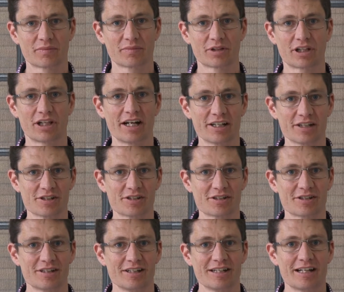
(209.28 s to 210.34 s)
clients'
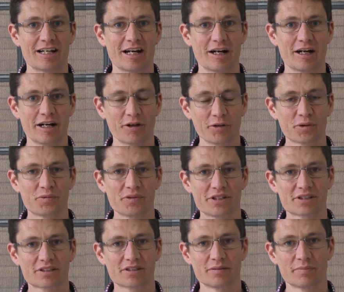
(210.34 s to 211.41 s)
health
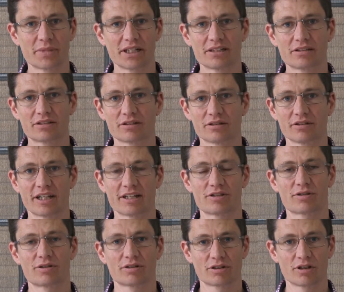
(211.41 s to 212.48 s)
risks and base, so
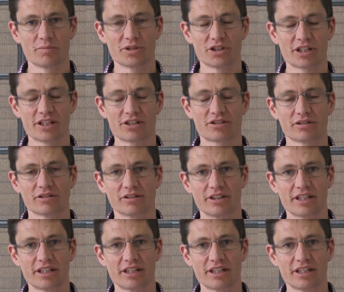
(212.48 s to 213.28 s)
that's computational in